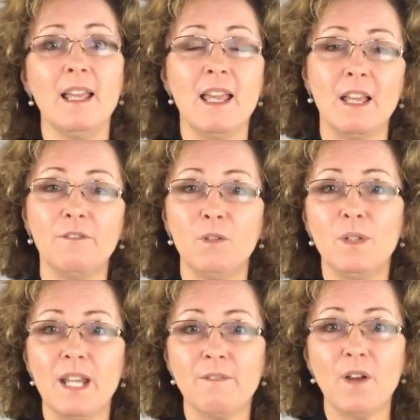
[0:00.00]
If you
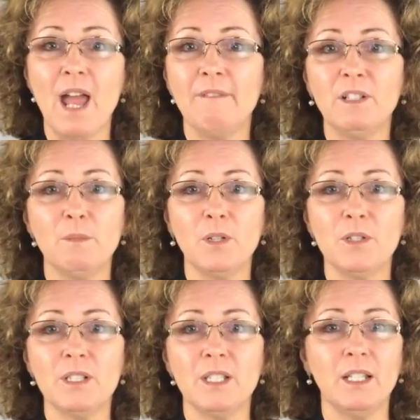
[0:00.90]
never have an
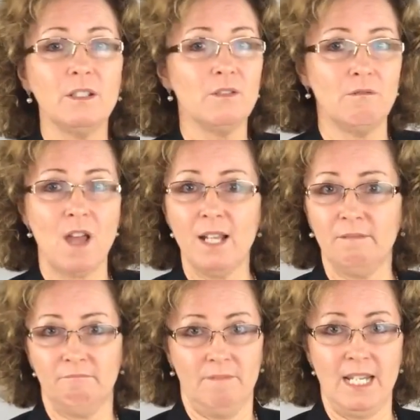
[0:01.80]
emergency and do not
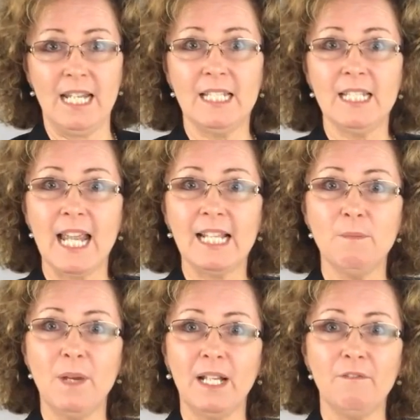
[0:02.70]
need to take the
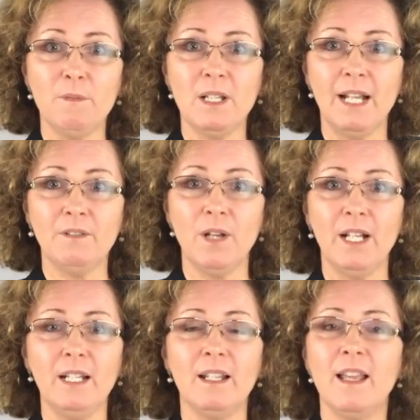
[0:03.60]
money from the line of
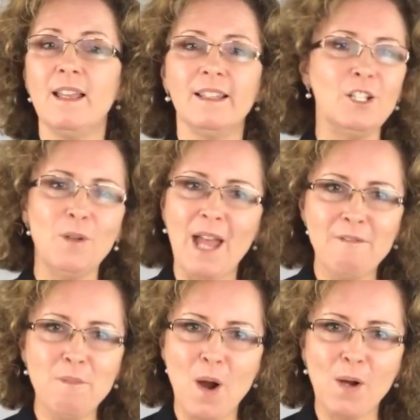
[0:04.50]
credit, then you
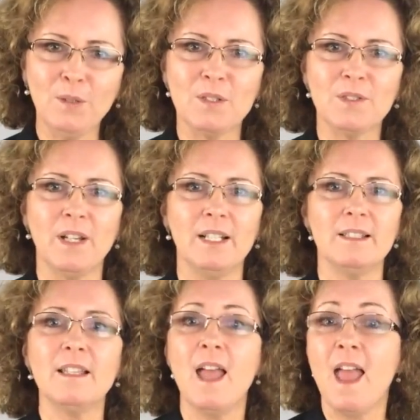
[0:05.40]
haven't borrowed those
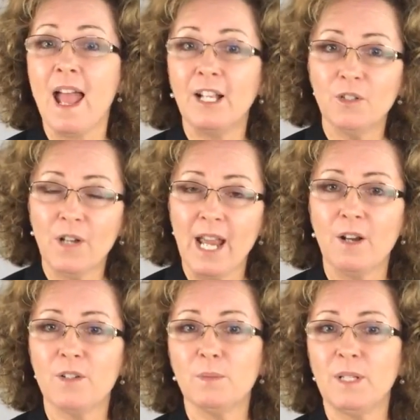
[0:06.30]
funds and your
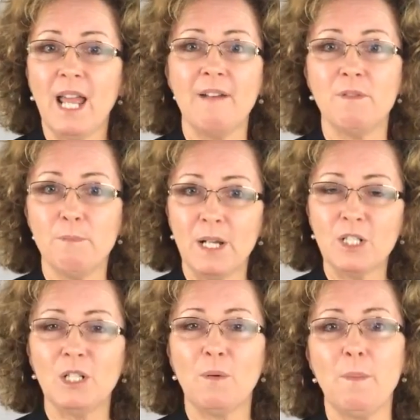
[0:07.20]
heirs would have a
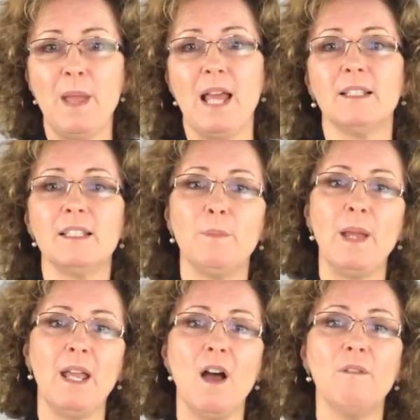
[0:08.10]
much lower balance to
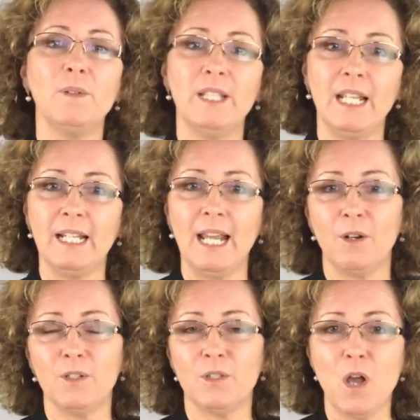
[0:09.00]
pay off when they
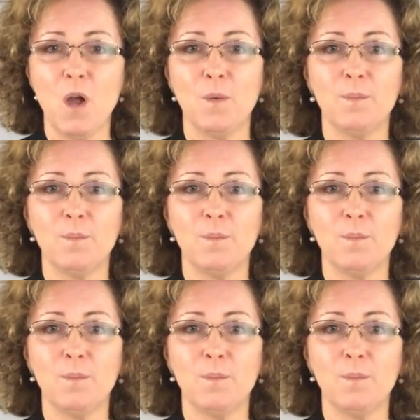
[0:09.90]
inherit your home.